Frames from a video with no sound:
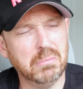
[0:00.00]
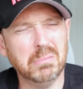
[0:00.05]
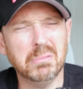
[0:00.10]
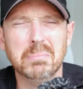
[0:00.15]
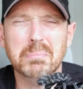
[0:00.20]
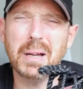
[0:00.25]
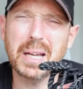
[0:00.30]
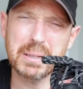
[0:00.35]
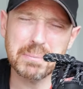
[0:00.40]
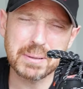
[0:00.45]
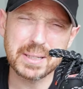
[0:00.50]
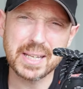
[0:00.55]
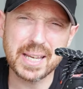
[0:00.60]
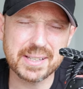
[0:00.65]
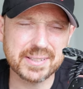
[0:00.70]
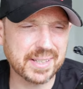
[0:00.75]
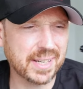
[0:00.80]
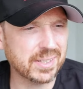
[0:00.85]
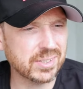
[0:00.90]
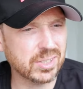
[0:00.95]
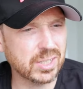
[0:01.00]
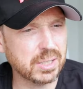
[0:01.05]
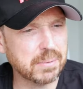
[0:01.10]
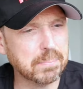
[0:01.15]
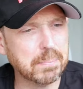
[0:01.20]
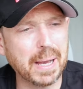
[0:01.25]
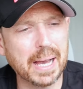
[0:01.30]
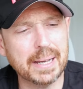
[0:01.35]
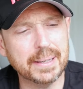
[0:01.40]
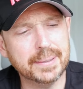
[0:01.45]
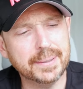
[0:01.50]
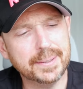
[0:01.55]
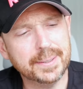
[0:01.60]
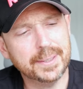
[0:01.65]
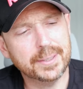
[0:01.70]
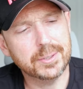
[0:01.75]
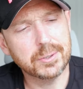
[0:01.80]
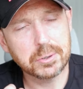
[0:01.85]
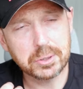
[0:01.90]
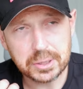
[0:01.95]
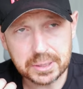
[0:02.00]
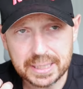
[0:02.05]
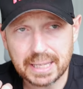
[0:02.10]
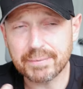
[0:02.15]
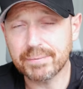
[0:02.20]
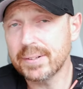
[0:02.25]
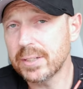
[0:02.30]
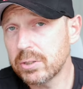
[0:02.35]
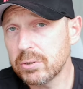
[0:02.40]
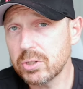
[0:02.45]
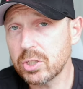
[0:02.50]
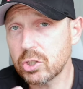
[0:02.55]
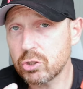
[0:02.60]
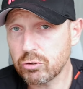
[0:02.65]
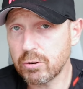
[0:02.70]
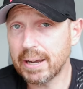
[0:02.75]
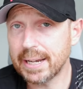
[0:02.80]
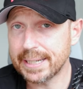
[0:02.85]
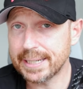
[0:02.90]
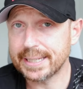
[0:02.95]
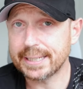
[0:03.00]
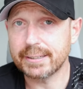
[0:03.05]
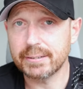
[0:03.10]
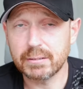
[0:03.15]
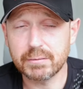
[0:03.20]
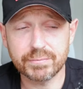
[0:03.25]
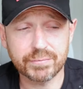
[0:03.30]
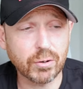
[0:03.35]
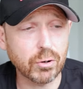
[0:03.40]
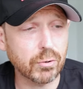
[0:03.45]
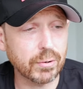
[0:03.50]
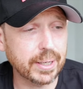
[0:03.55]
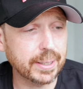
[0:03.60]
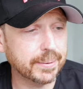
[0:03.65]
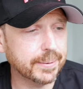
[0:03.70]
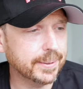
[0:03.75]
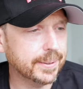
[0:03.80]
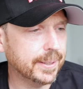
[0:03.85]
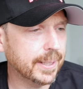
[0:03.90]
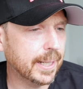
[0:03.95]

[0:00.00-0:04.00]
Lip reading: Maybe yes, actually. But you could definitely do your training for it.